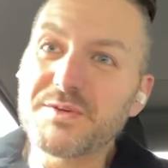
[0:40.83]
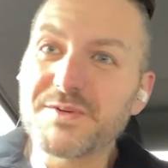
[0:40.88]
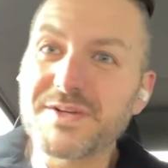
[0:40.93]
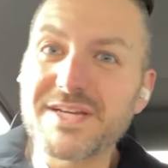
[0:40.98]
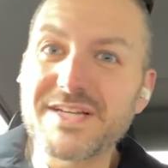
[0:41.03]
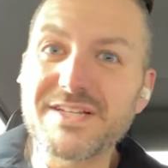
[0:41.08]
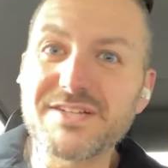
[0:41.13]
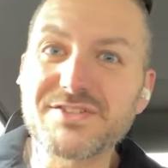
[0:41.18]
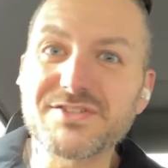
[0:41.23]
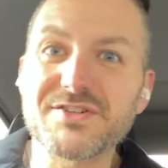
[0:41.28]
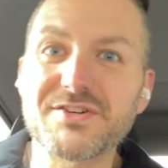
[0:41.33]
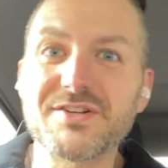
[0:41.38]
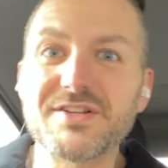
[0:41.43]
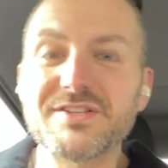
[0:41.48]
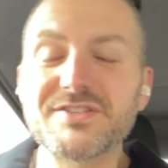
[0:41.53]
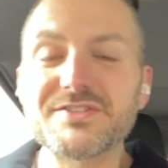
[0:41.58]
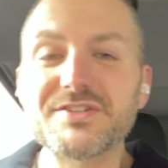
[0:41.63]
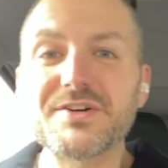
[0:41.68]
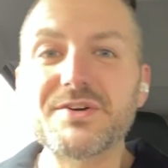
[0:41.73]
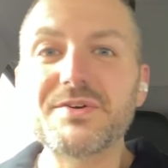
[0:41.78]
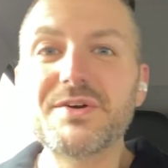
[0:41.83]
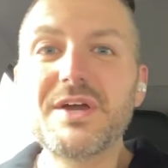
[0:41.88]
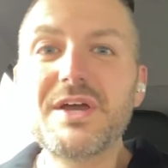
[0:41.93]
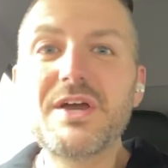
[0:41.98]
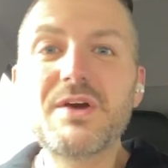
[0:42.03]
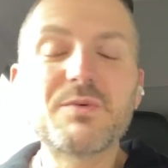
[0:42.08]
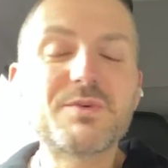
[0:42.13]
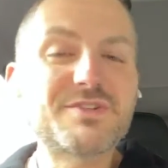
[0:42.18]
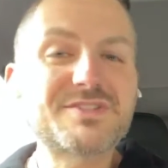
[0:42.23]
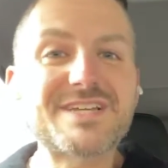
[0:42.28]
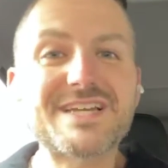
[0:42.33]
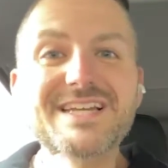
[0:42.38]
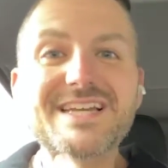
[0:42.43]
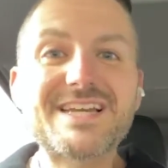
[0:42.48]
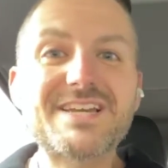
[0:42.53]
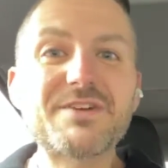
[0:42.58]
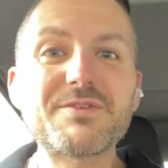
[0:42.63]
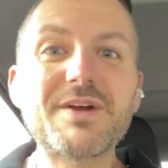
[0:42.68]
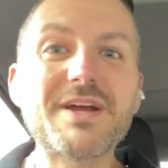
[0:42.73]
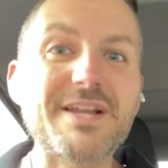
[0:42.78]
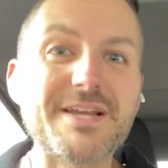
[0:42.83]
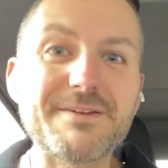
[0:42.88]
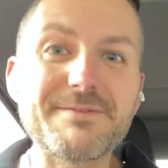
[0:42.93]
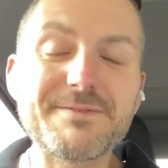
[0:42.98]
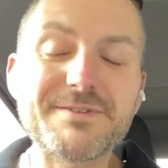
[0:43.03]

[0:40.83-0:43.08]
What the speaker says: We're getting started, so we're just kind of getting ready.